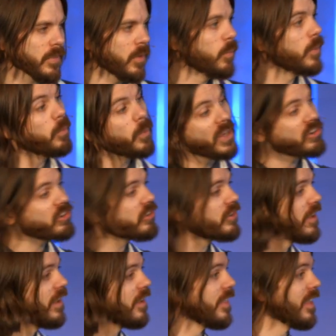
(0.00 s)
We
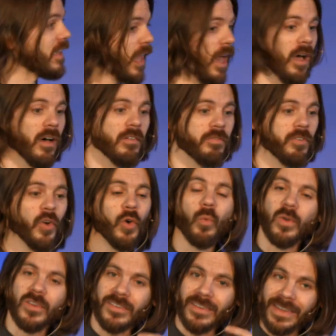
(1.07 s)
wished that love
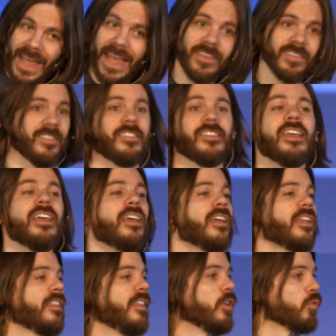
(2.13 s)
was less
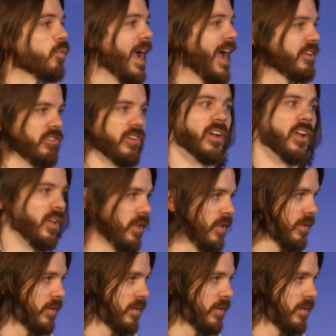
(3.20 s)
than rational.